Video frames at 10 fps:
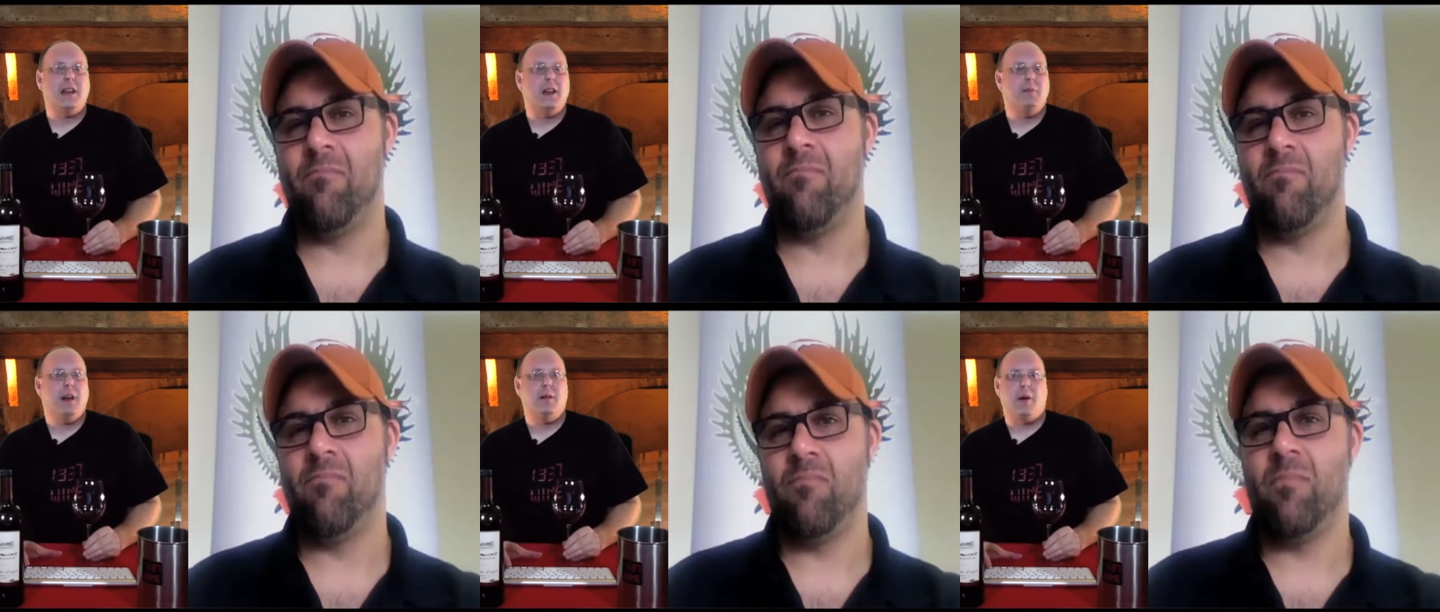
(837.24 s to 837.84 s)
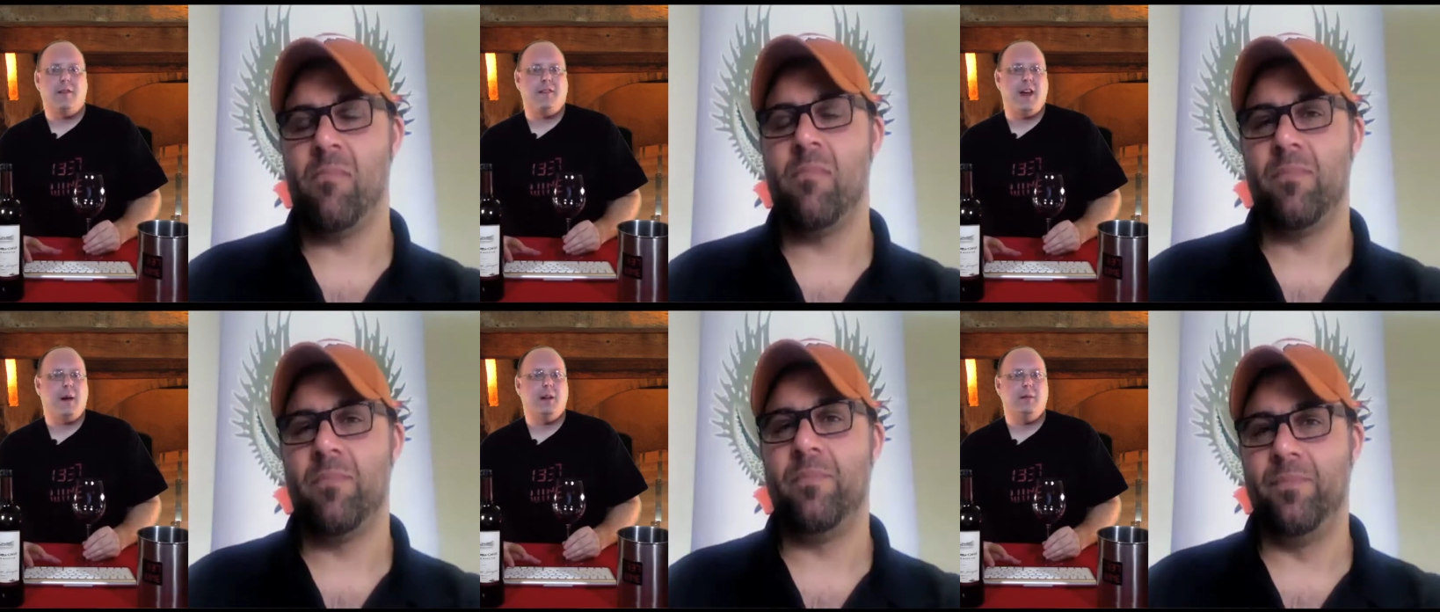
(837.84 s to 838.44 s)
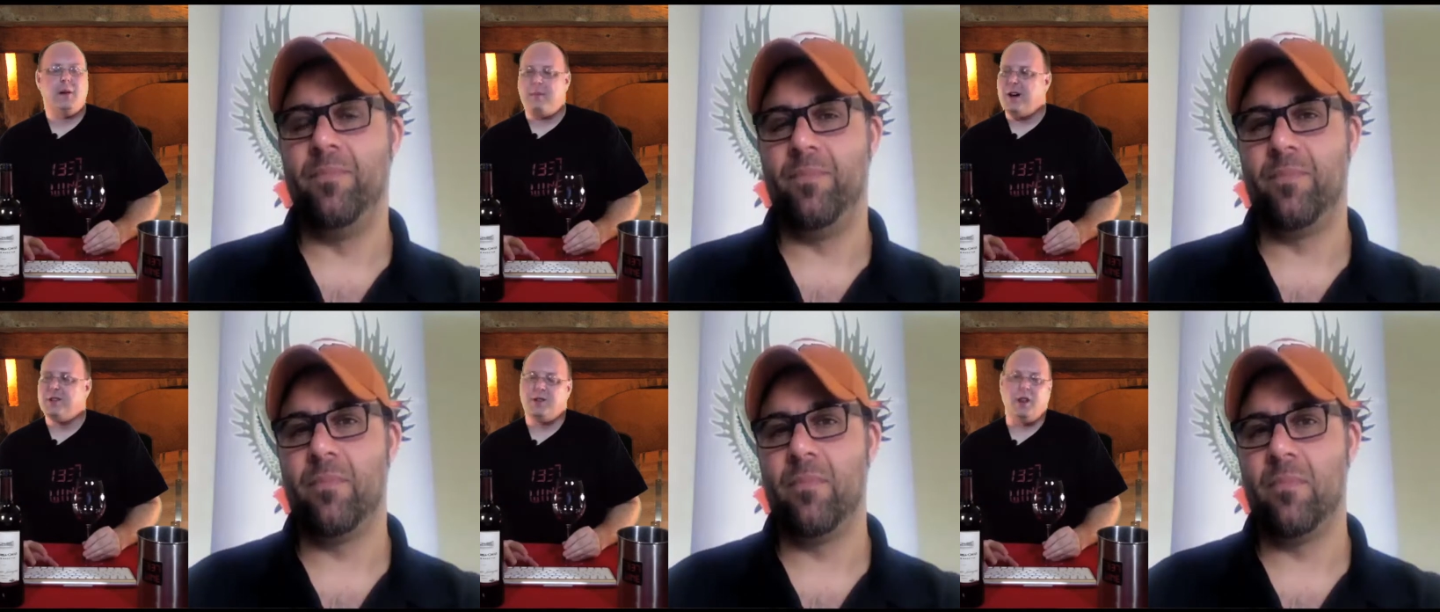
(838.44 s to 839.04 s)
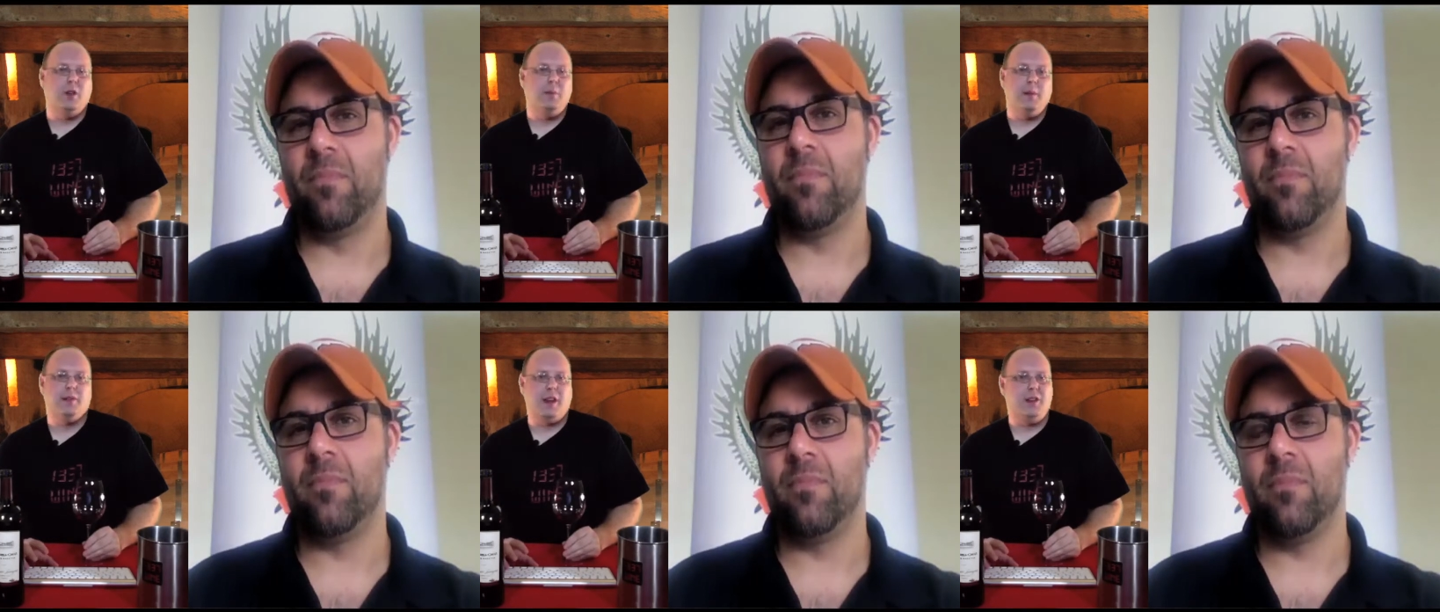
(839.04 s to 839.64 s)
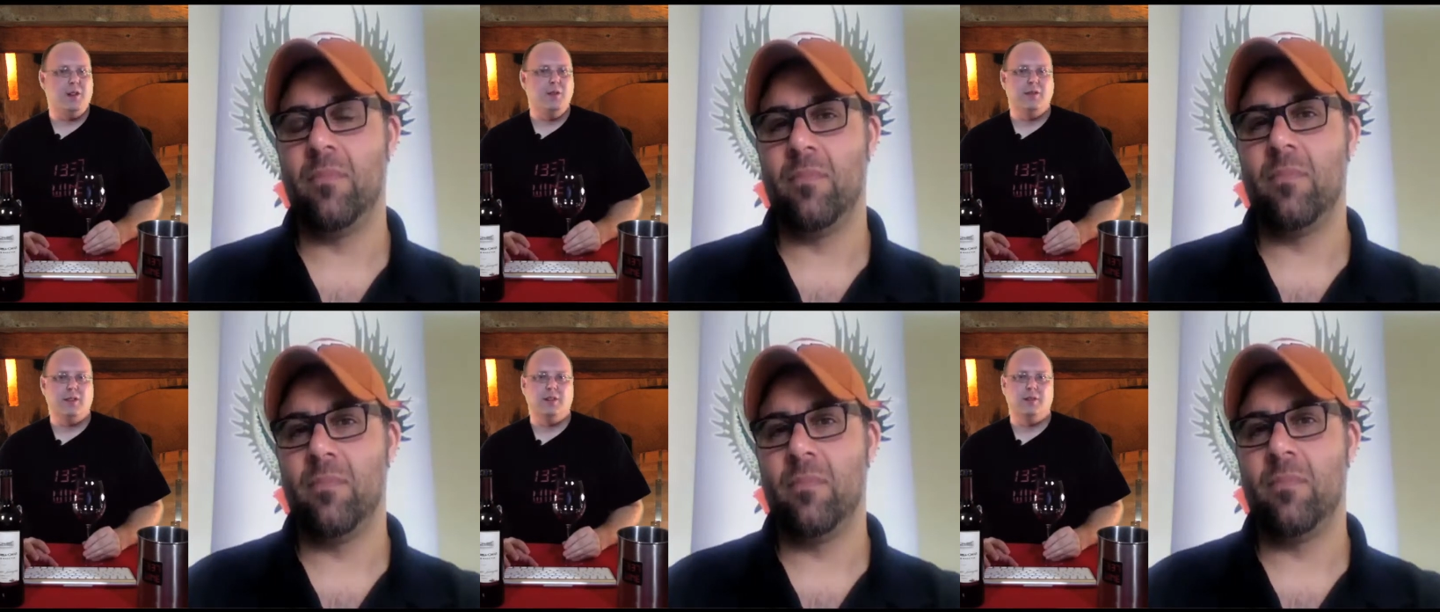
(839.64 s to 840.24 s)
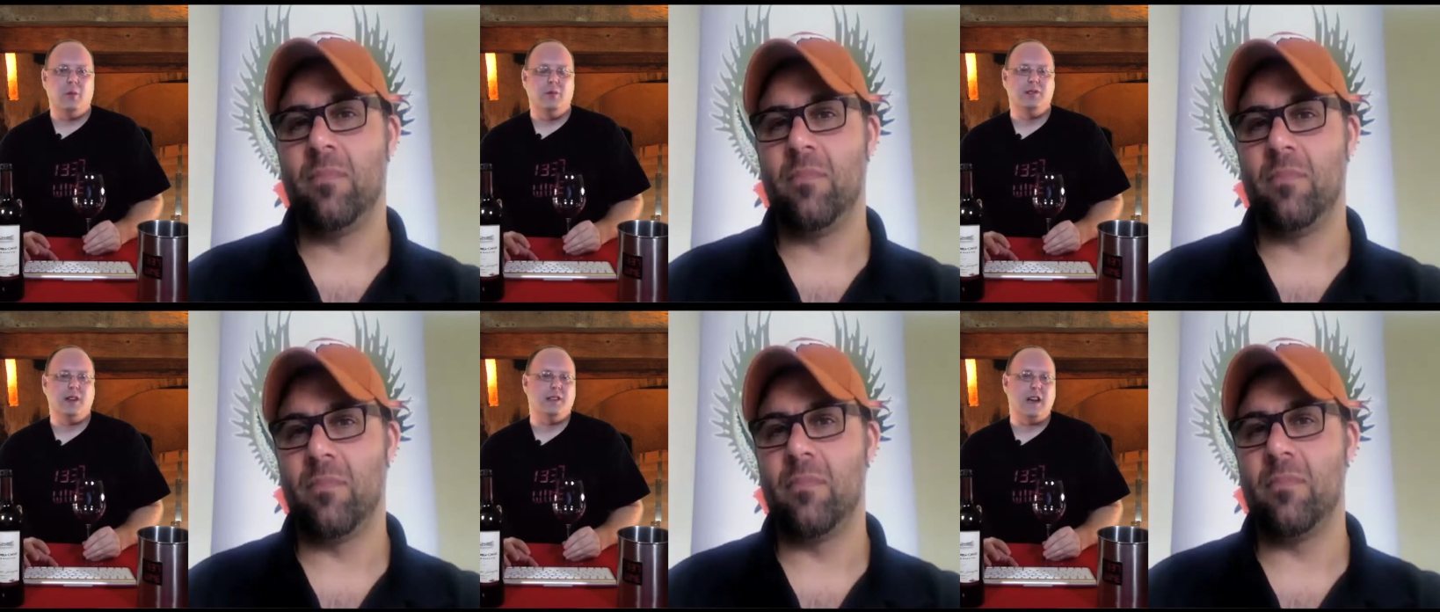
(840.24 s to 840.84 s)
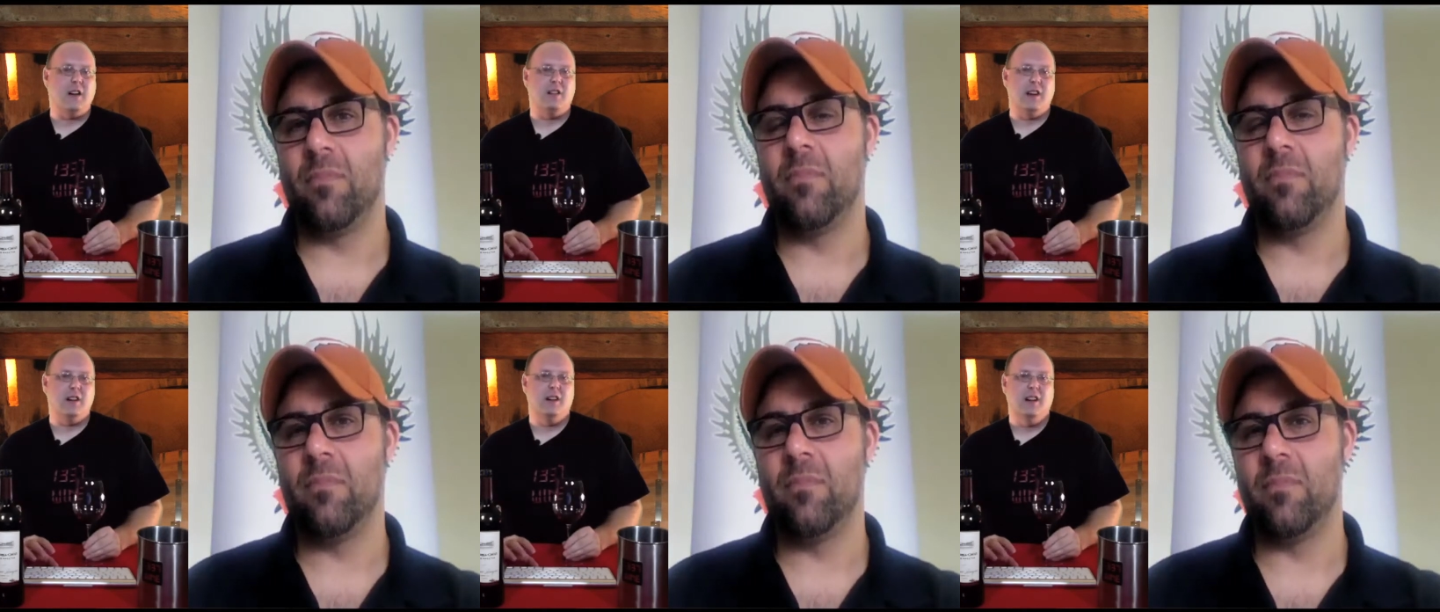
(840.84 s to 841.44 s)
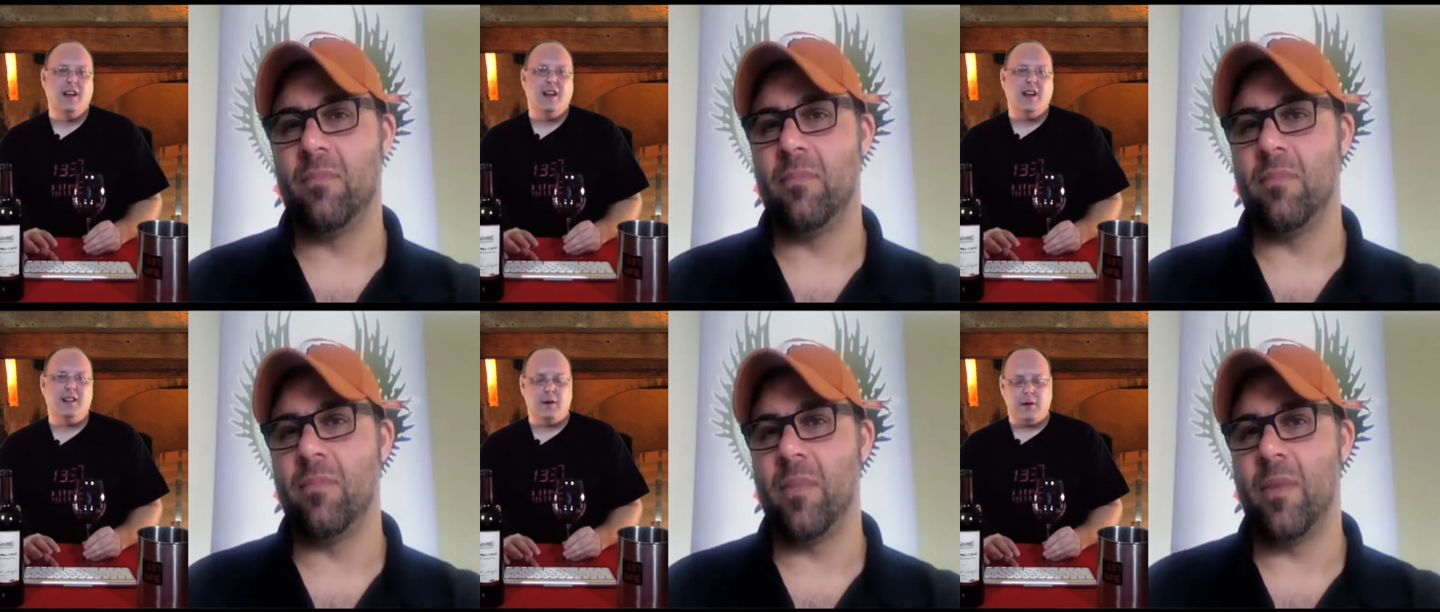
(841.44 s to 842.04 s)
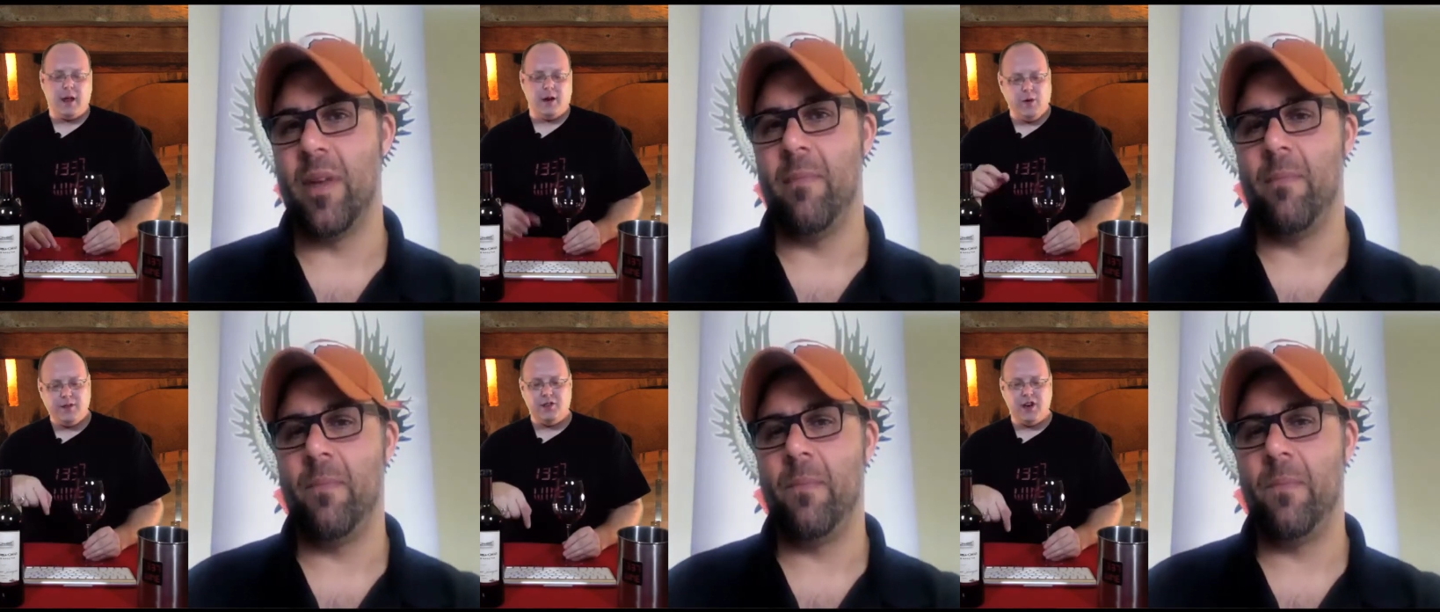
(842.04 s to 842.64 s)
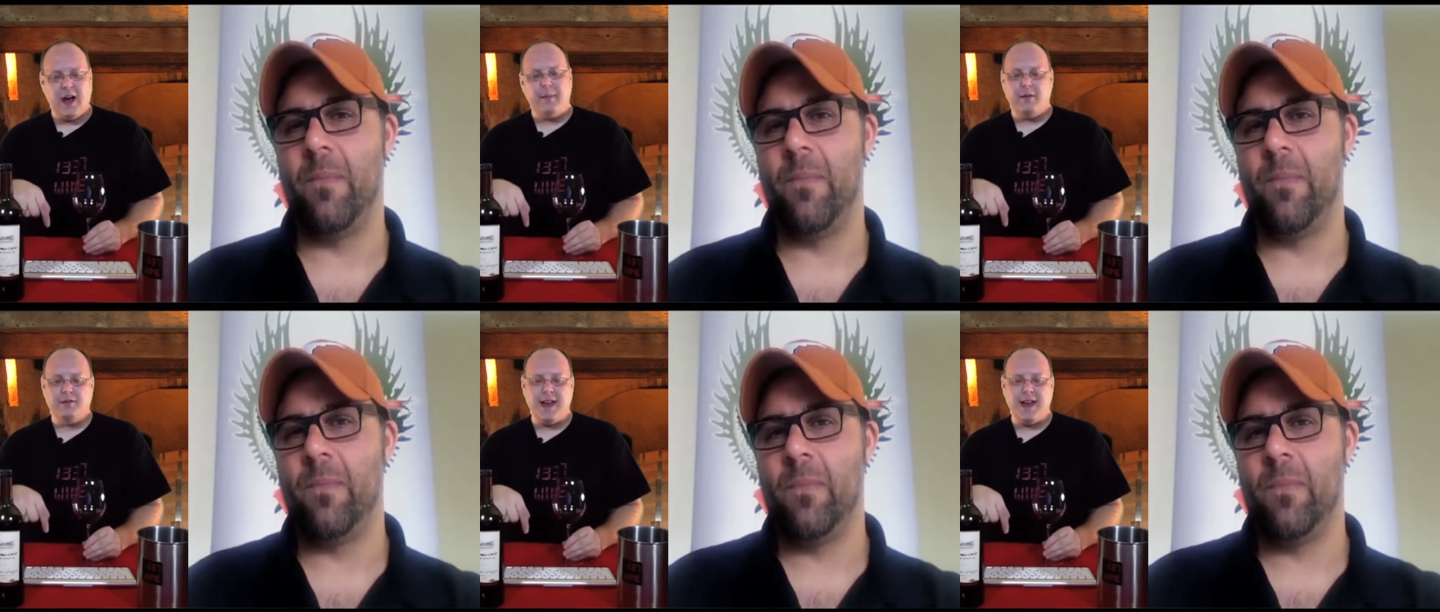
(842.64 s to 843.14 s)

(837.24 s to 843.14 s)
Speaker 1: to anybody. My family, my parents are the only people that knew for almost the entire year. And then when I yep. quit the job I was